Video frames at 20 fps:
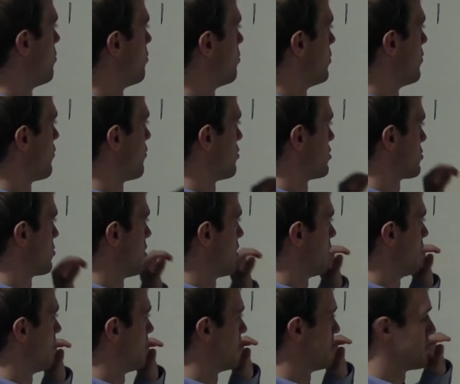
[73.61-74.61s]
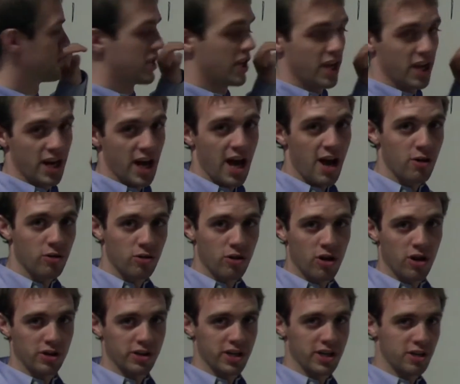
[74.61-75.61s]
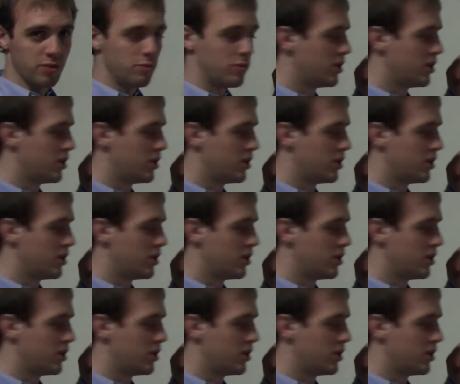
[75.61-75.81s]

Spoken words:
we first want to understand how long they can